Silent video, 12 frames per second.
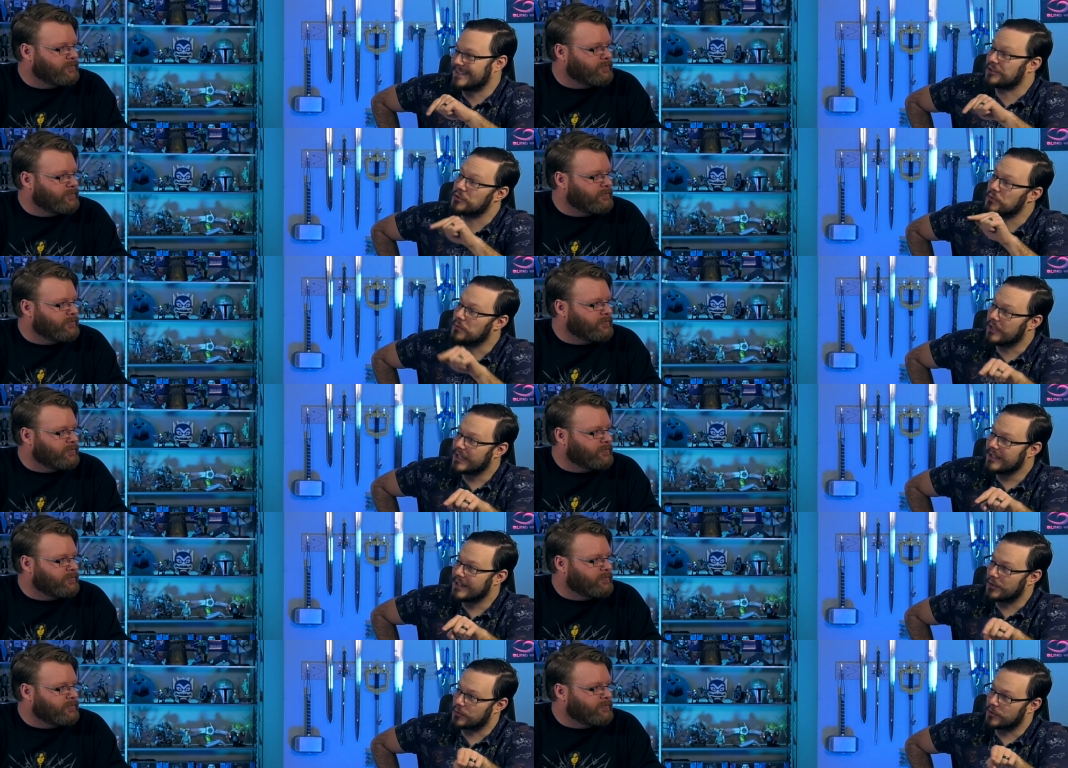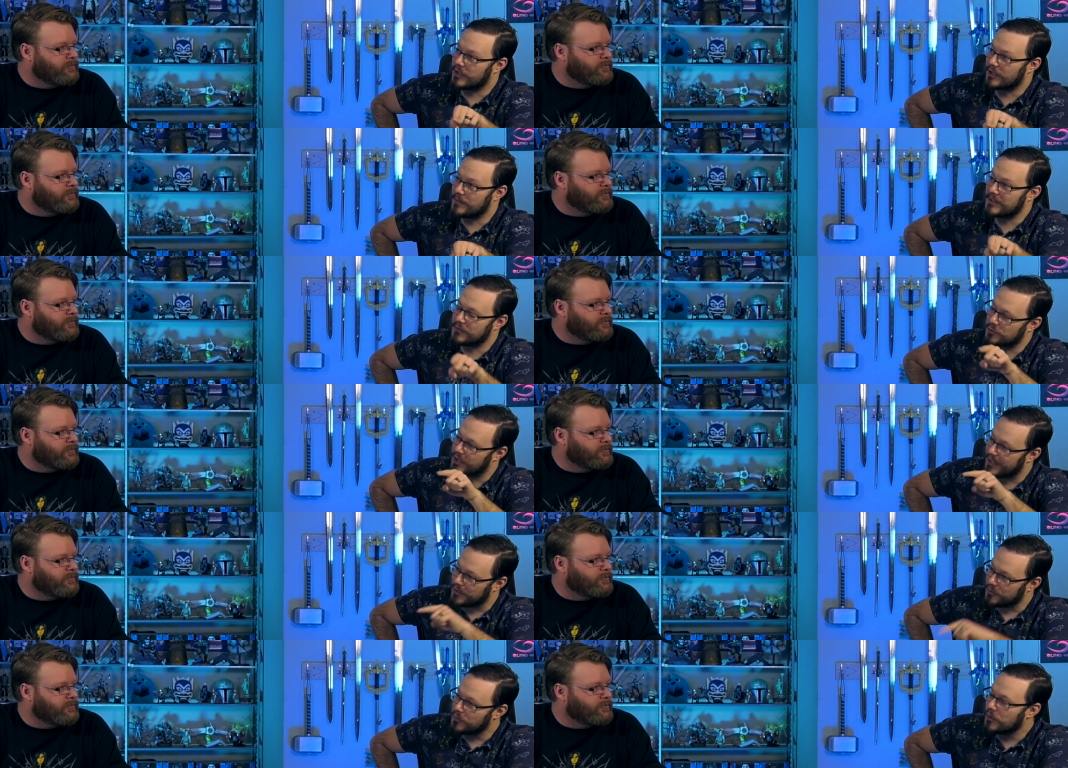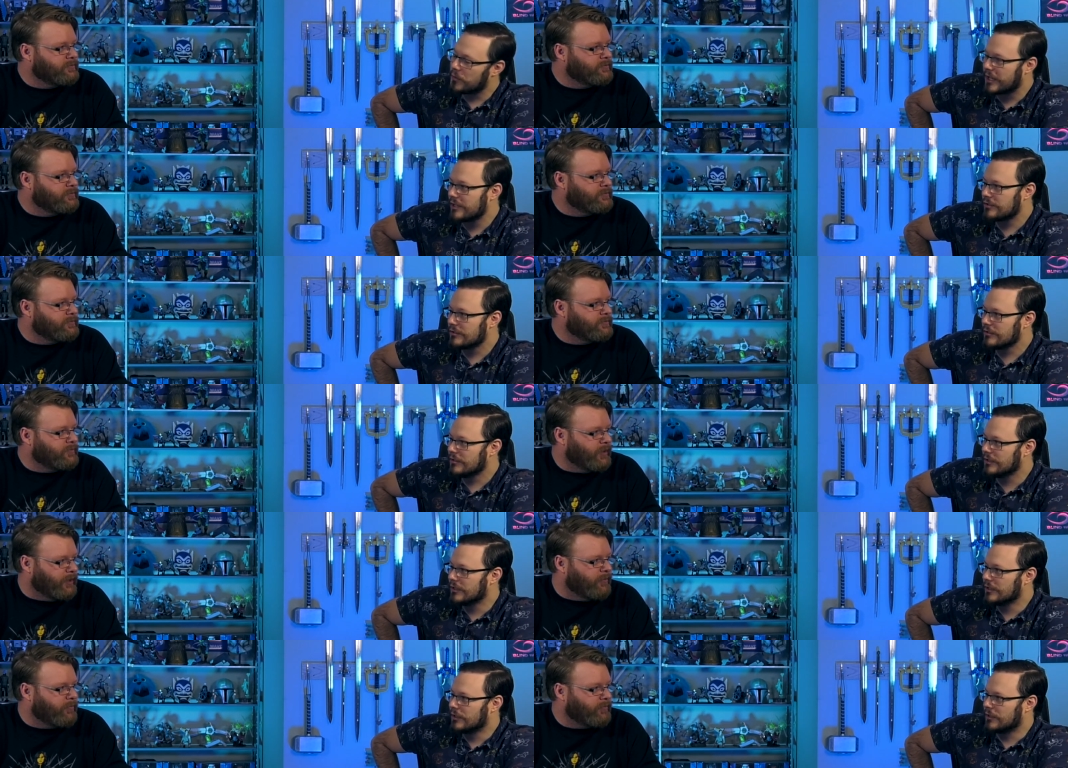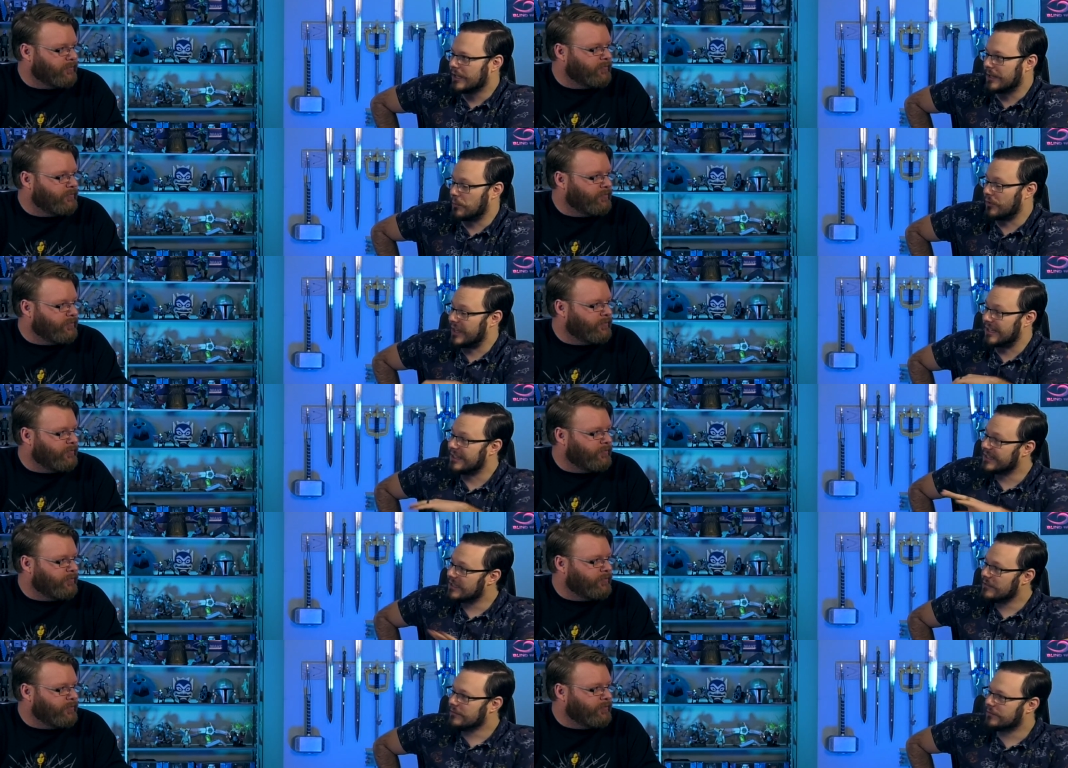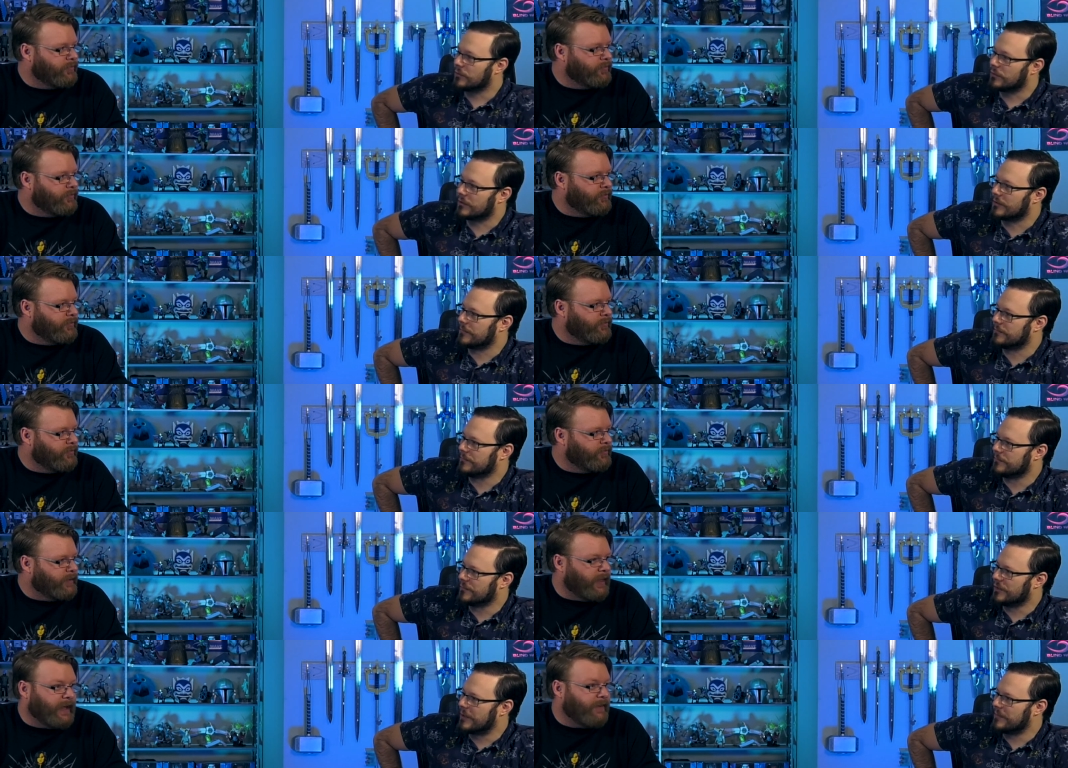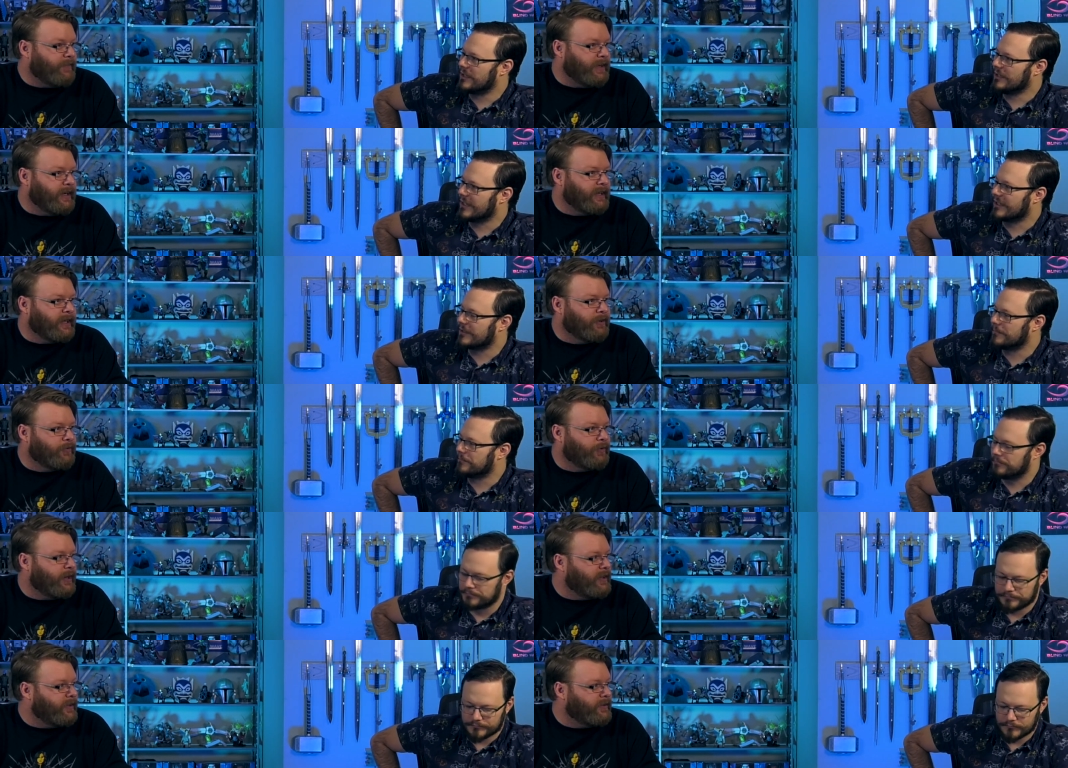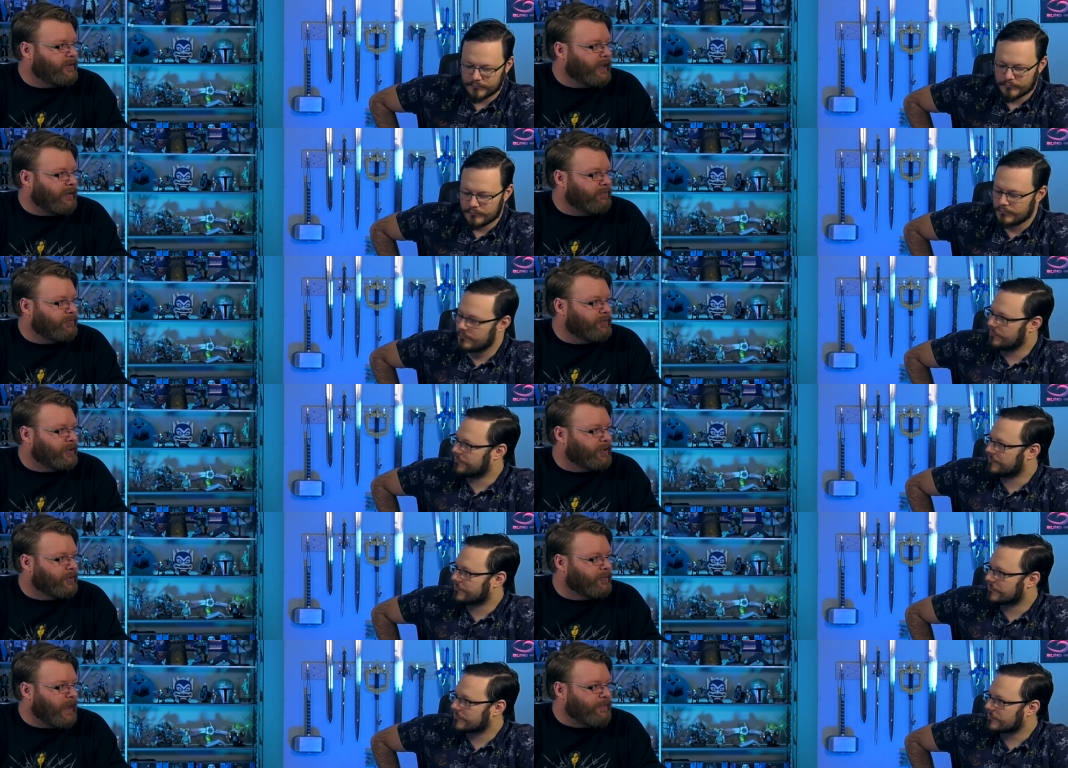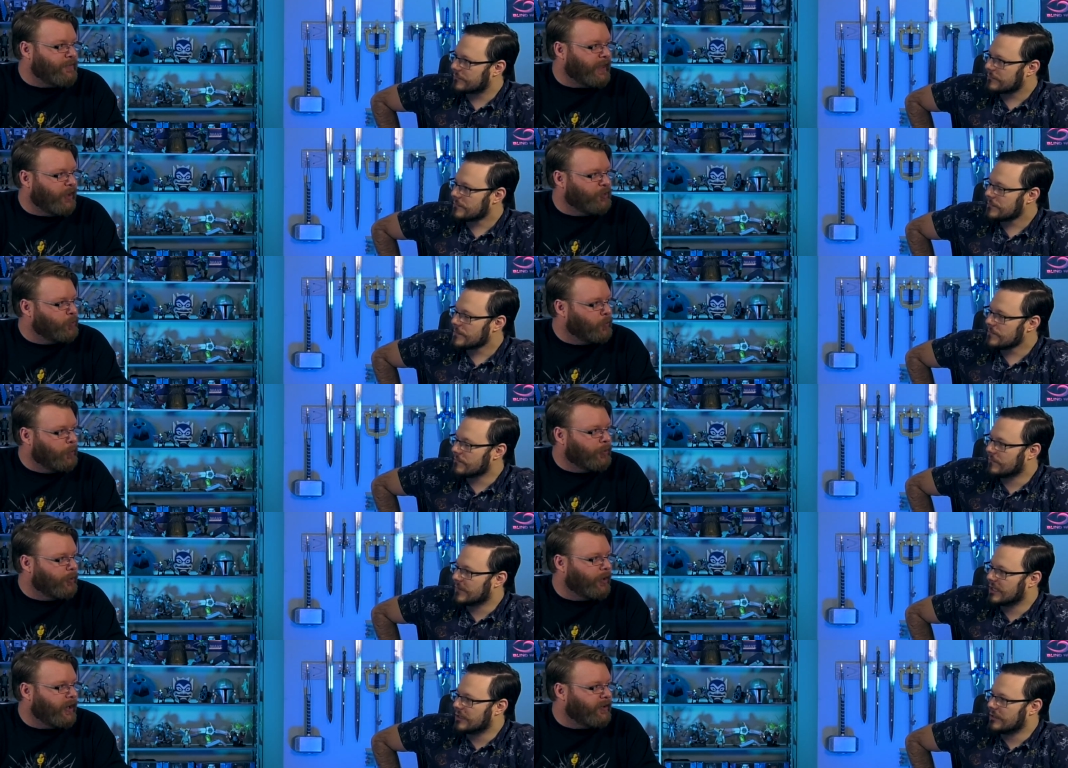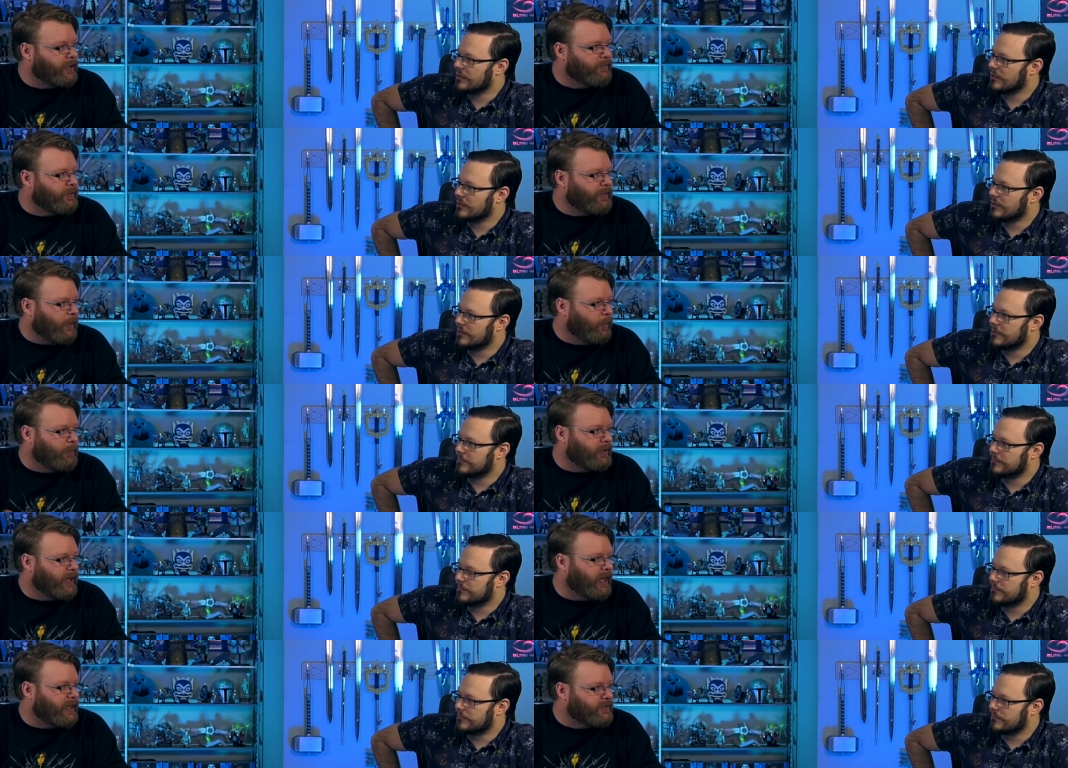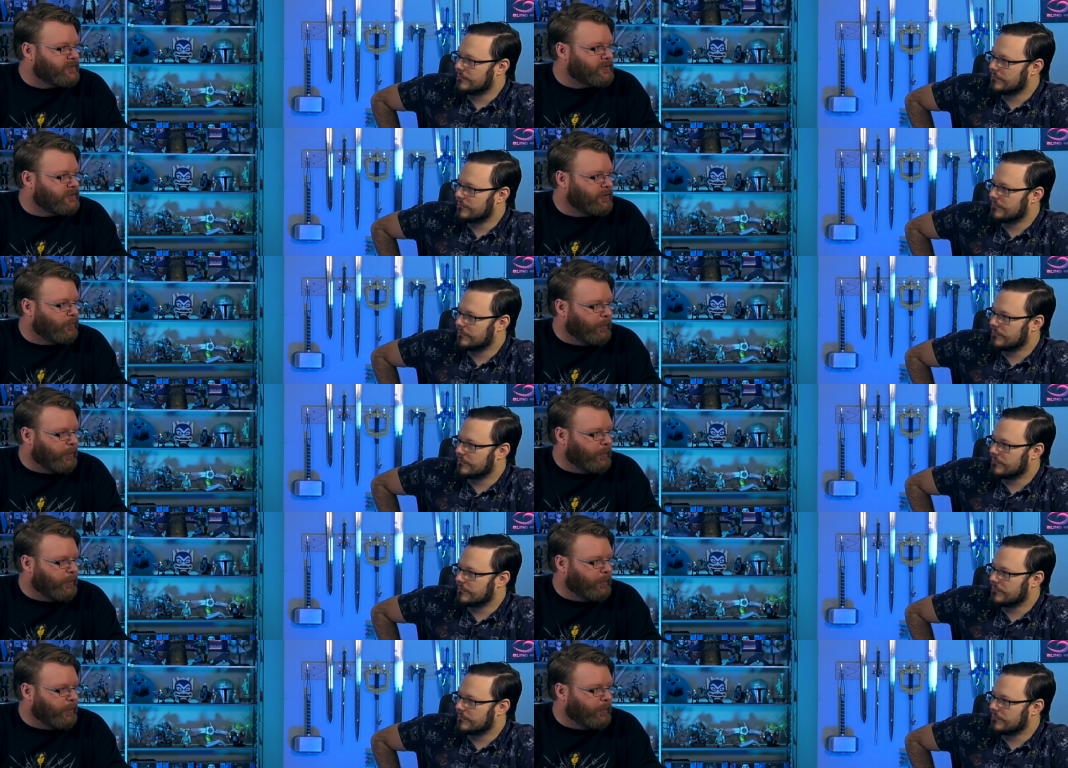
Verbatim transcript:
Speaker 1: is it too late now? The Chronicoms have to try a new location. Yeah, and will they leave or? You know I mean? If they didn't
Speaker 2: kill Freddy, that you know everything else will ripple around. Even if that woman dies, the